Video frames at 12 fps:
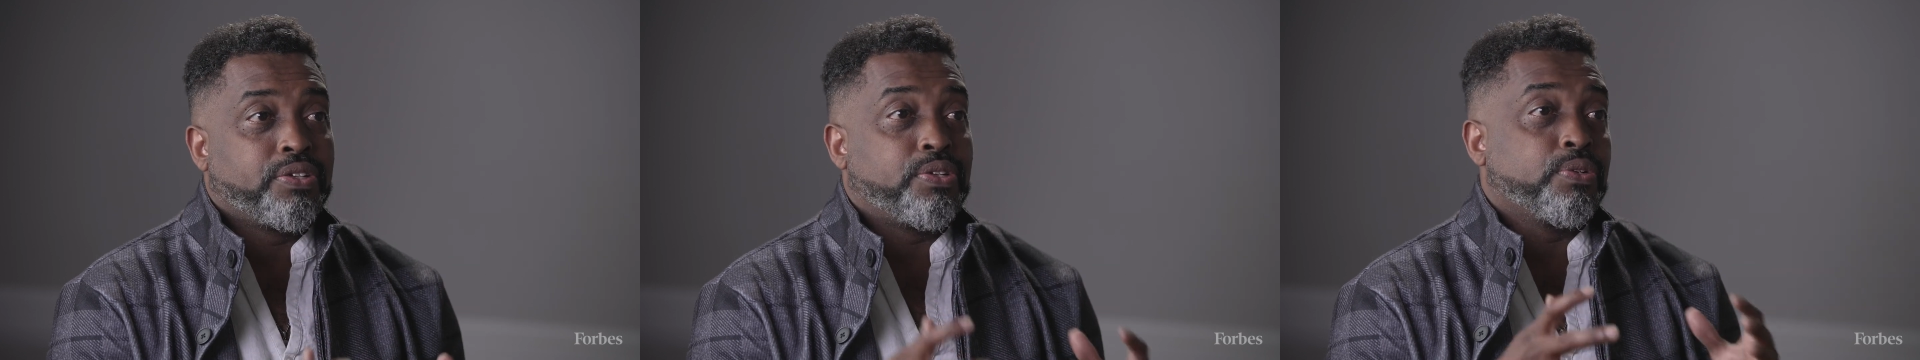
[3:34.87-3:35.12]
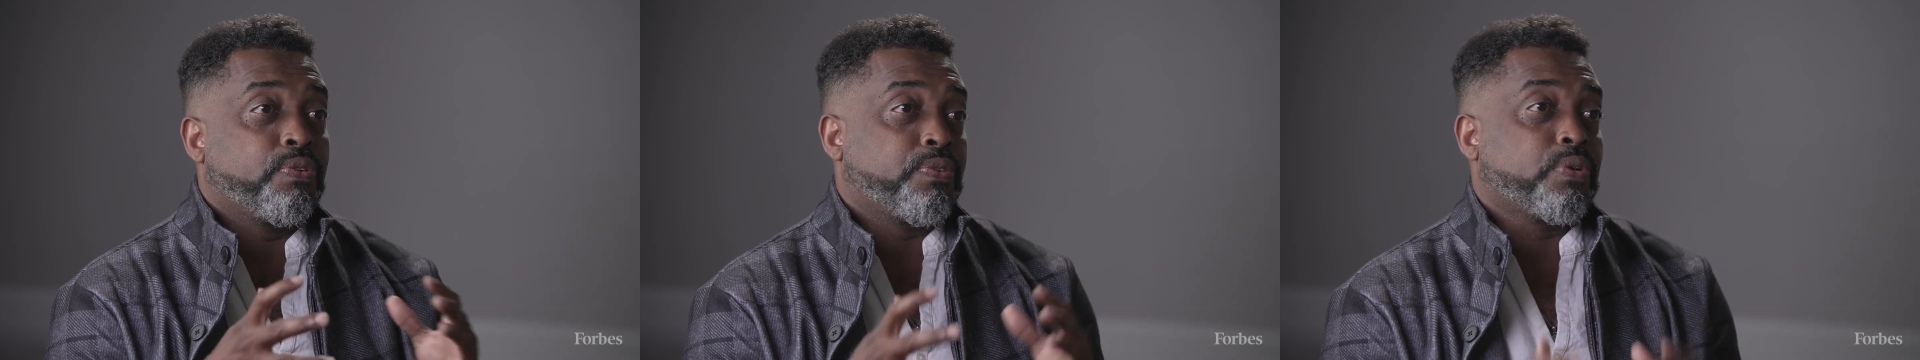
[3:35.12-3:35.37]

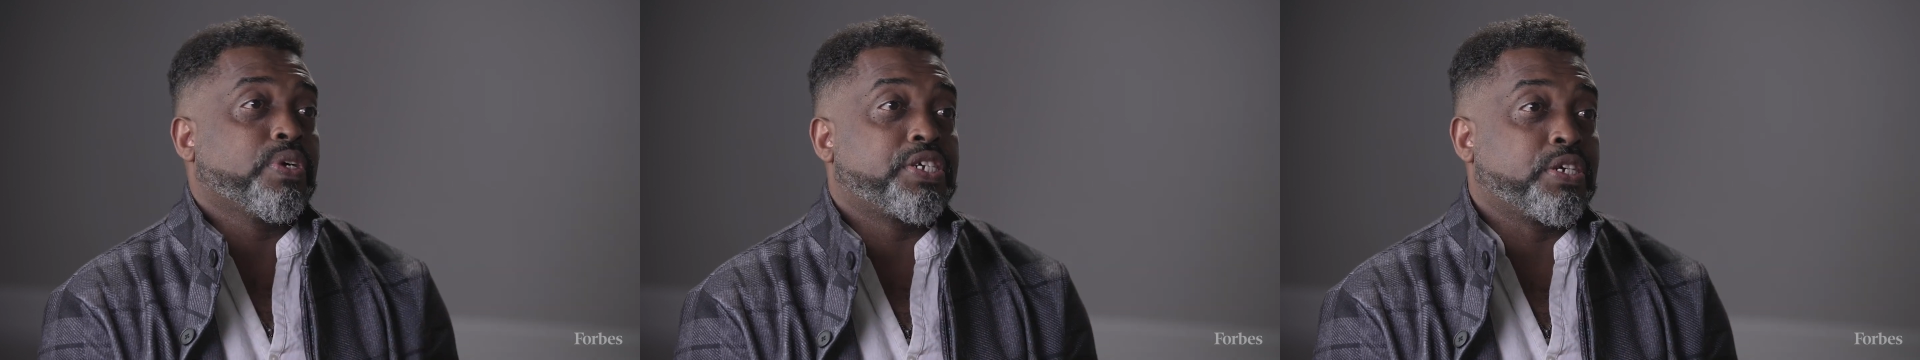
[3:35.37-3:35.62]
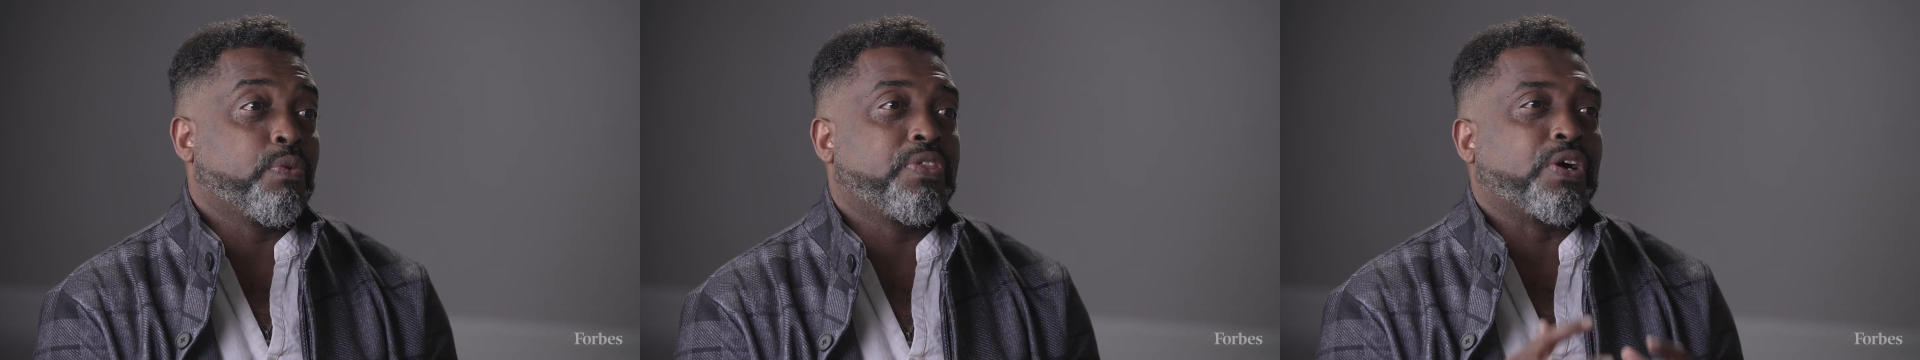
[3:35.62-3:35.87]
to
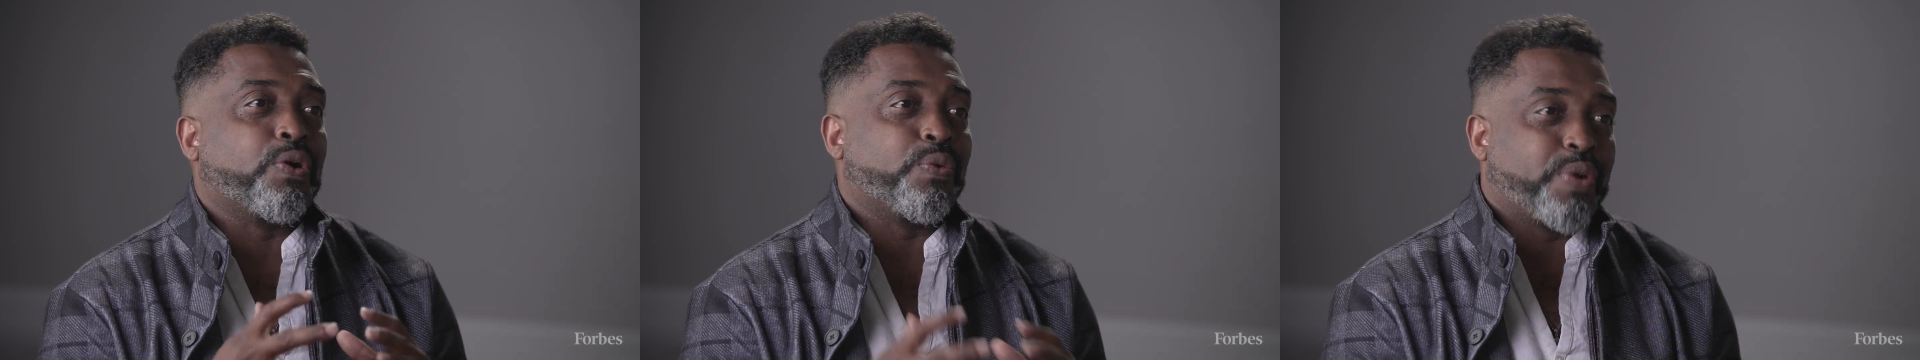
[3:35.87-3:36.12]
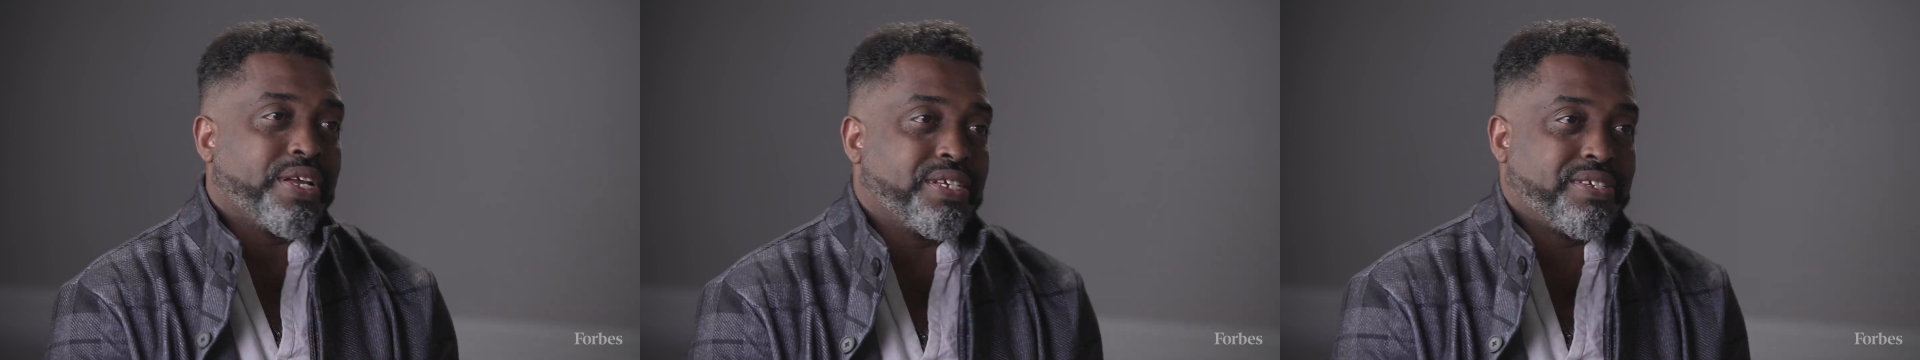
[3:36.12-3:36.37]
fruition with a
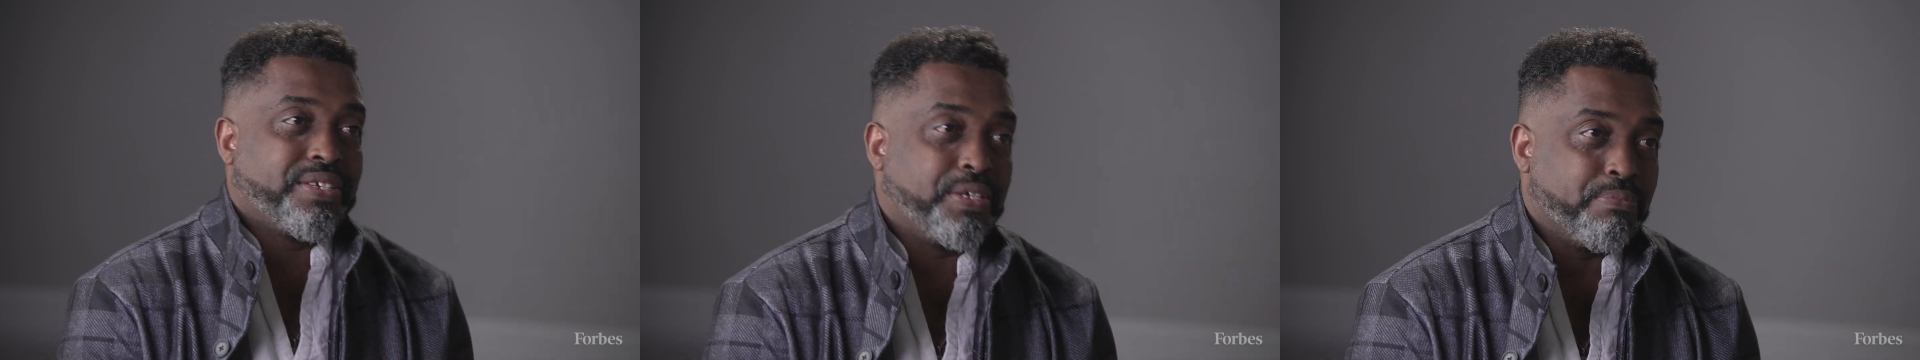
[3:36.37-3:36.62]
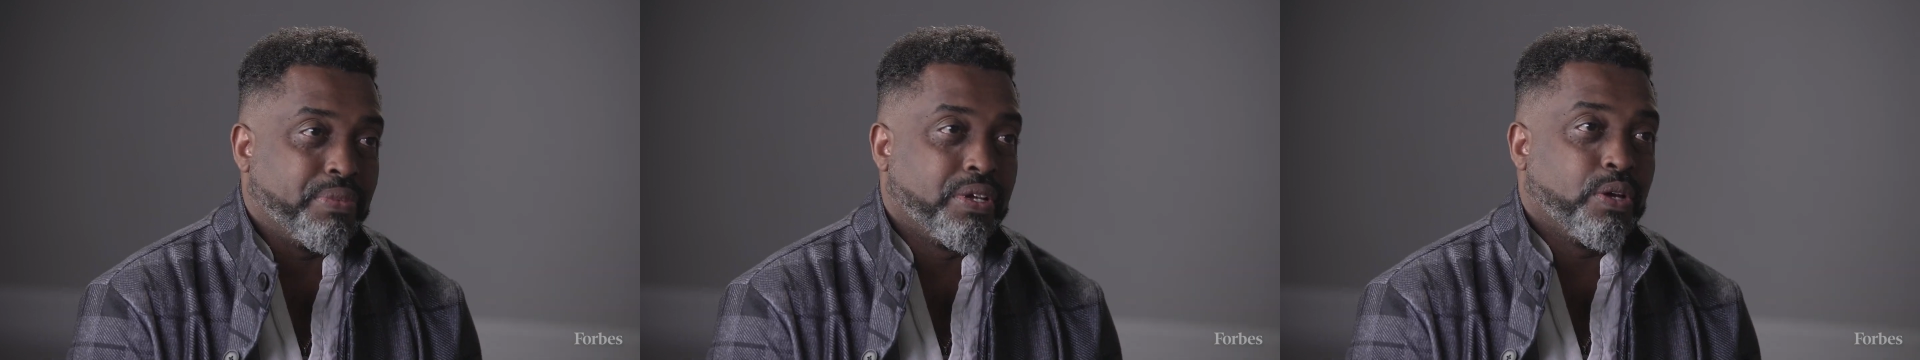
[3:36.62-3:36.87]
great
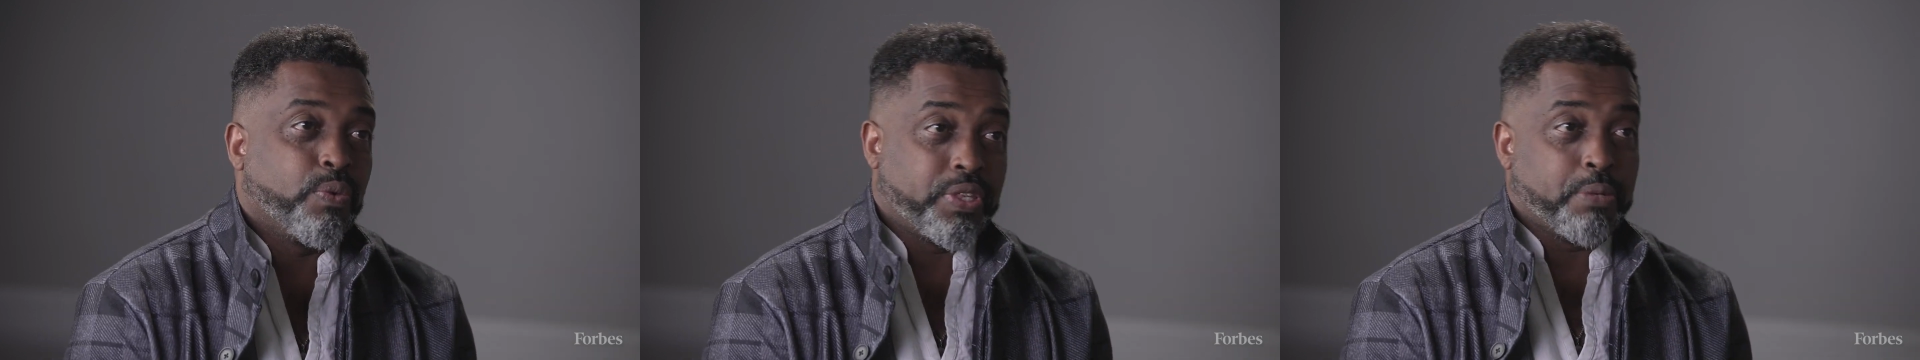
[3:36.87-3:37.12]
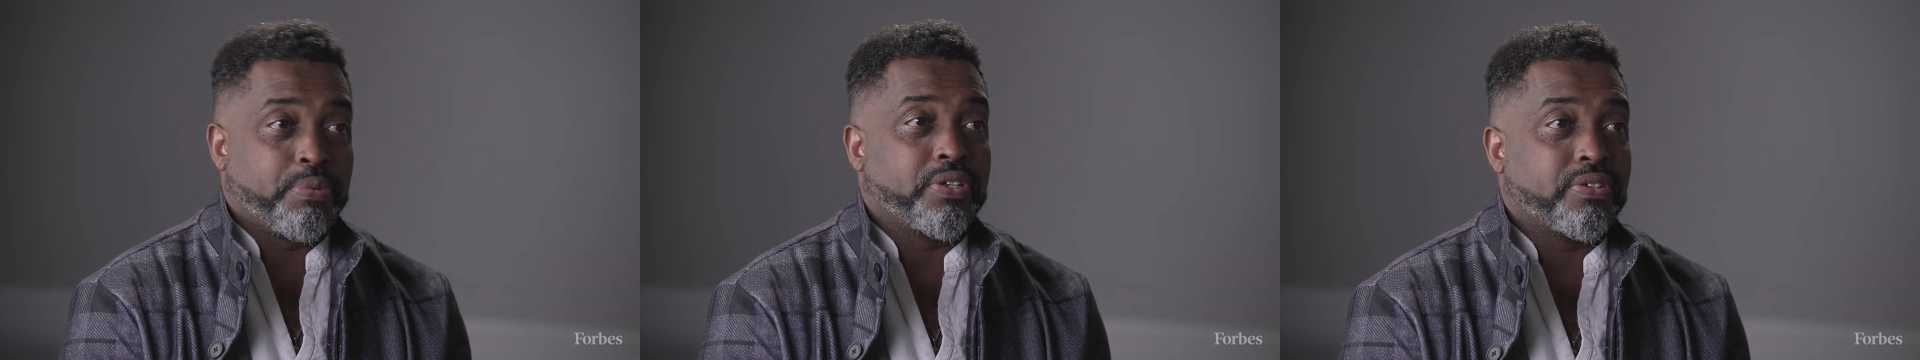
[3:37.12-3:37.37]
team
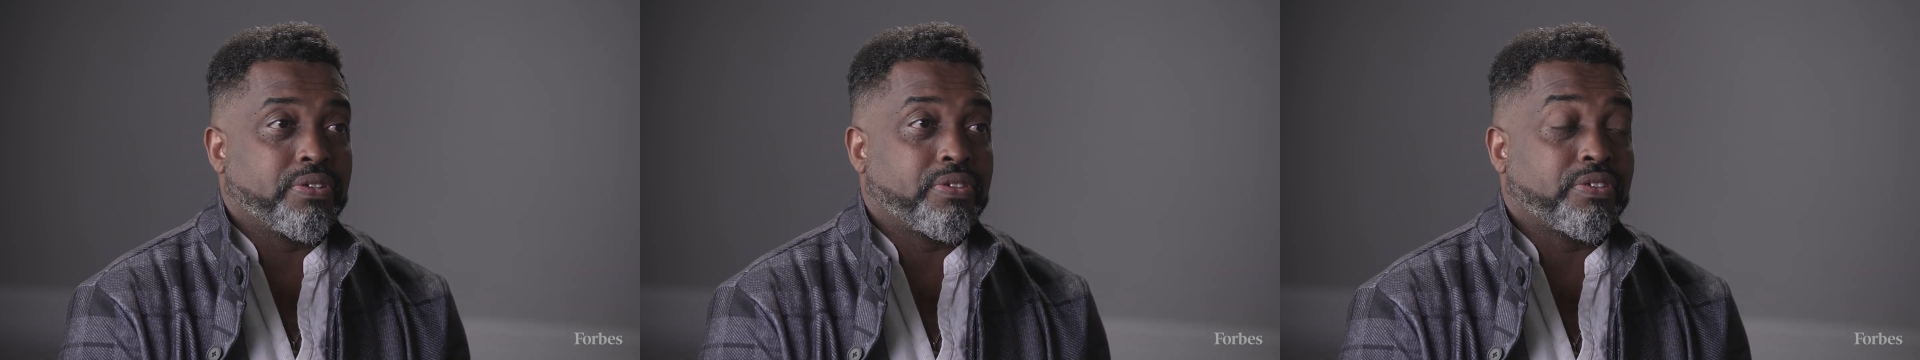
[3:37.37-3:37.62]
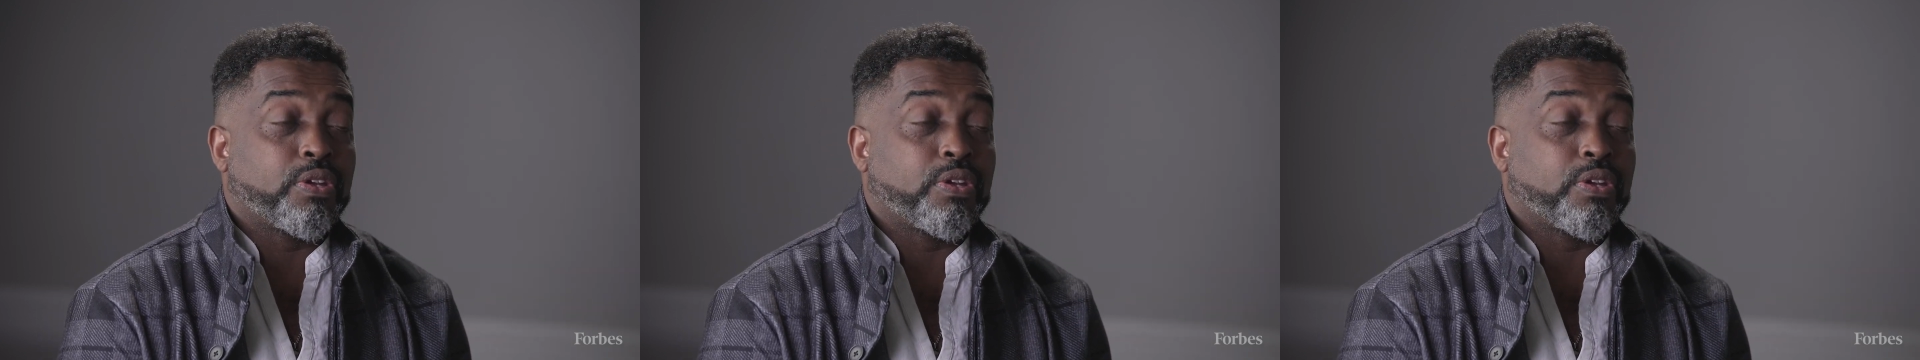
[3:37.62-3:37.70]
with the business.